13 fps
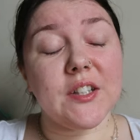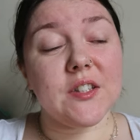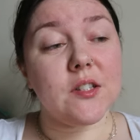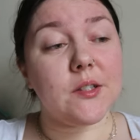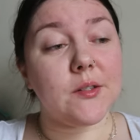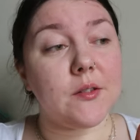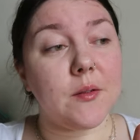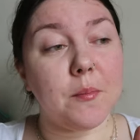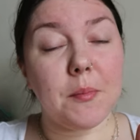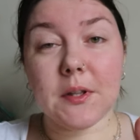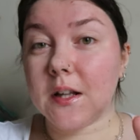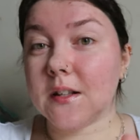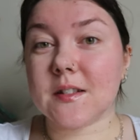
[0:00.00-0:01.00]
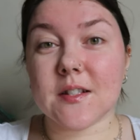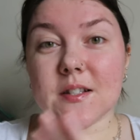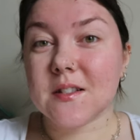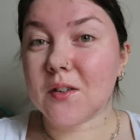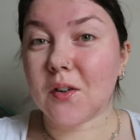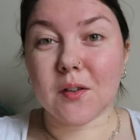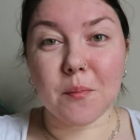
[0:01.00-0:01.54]
shite, but
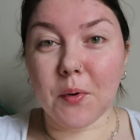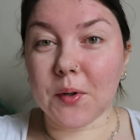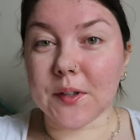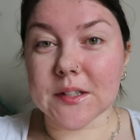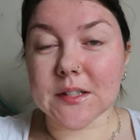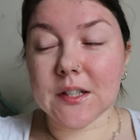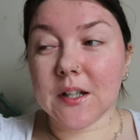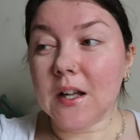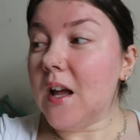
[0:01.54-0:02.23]
that's not the point.